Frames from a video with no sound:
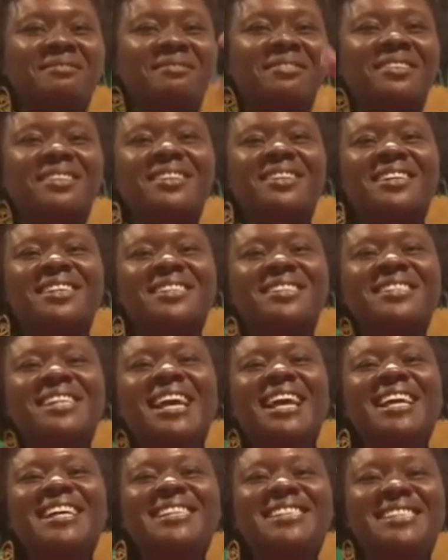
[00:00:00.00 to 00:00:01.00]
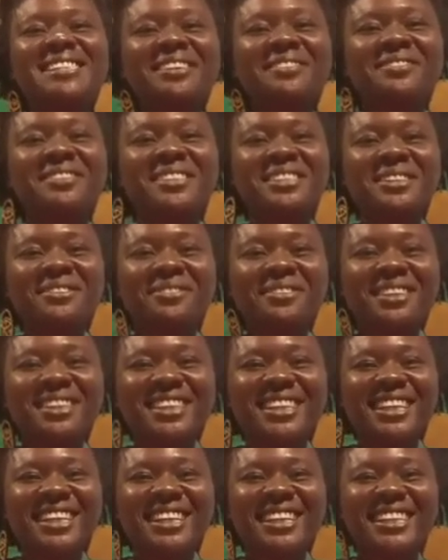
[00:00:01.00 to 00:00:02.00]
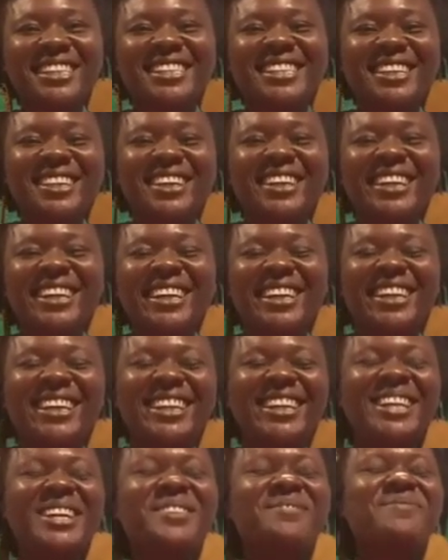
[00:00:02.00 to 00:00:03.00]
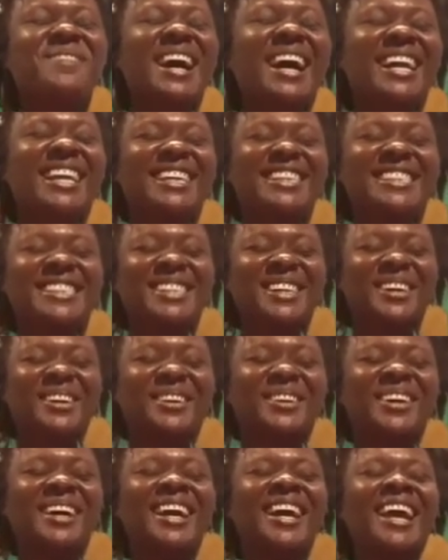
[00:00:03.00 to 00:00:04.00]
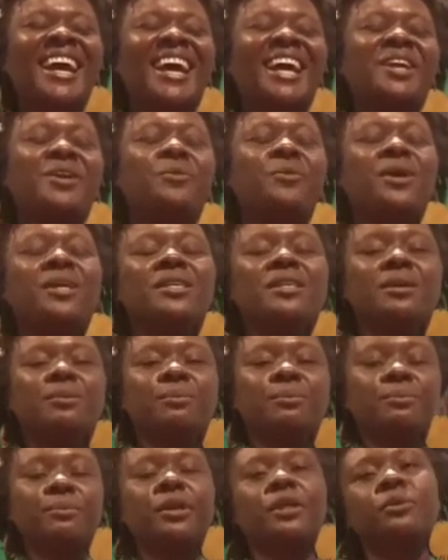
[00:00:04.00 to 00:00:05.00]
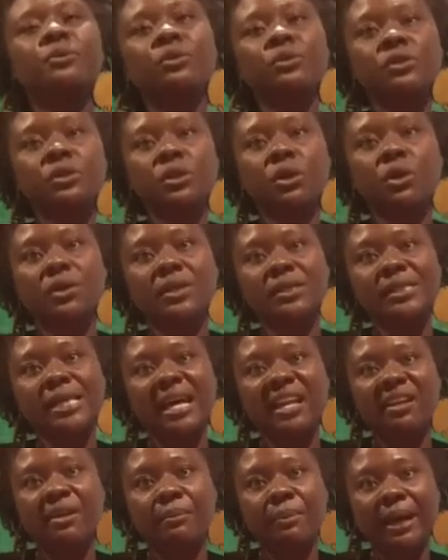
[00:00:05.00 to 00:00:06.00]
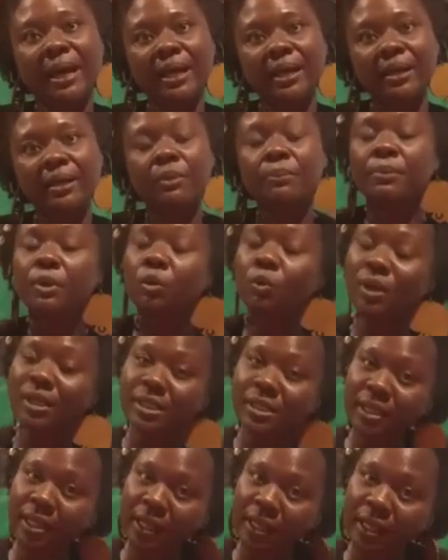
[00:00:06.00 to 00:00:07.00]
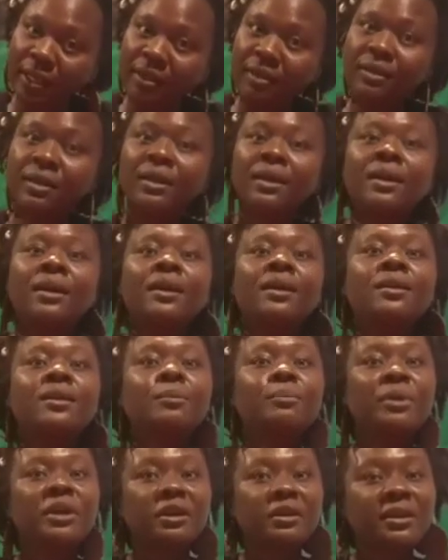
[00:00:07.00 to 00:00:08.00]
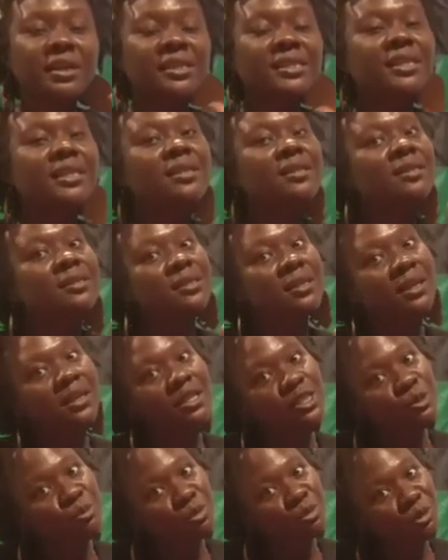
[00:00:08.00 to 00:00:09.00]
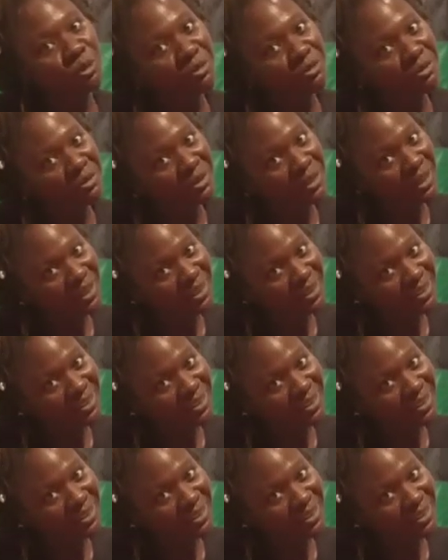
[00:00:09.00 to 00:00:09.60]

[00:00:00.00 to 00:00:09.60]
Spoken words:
the taste of different things in their body. So, and you want the minerals to go inside of the body. But once again, the bitterness hitting the tongue is a beautiful thing.